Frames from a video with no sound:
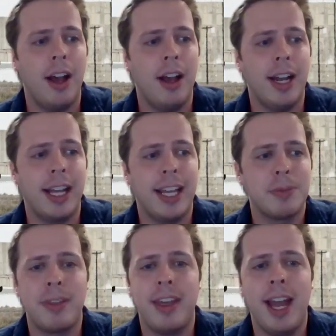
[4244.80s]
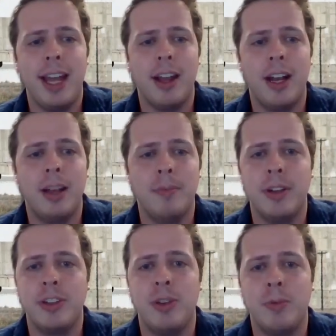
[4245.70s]
And I guess with that,
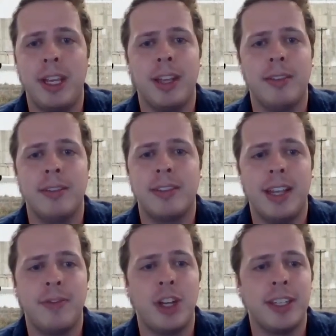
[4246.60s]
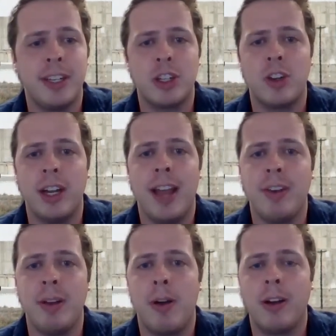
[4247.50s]
we can see if Jason and Trina
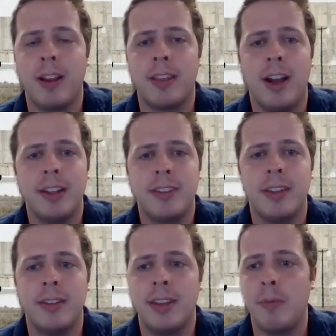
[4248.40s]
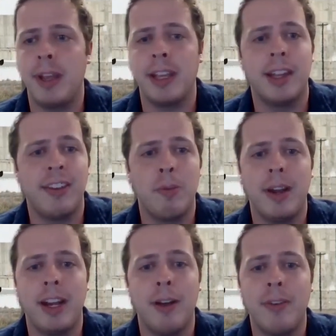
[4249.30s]
have any parting thoughts, and then we can let
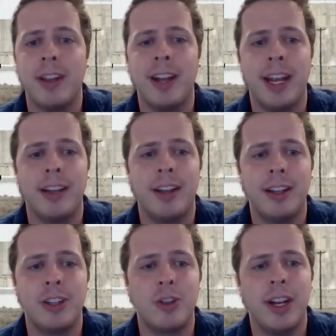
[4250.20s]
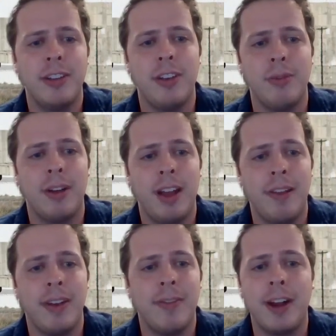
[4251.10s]
everybody go for the night. Trina, do you
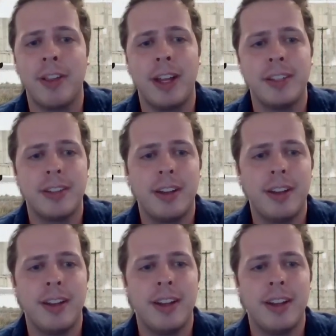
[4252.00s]
have any final thoughts?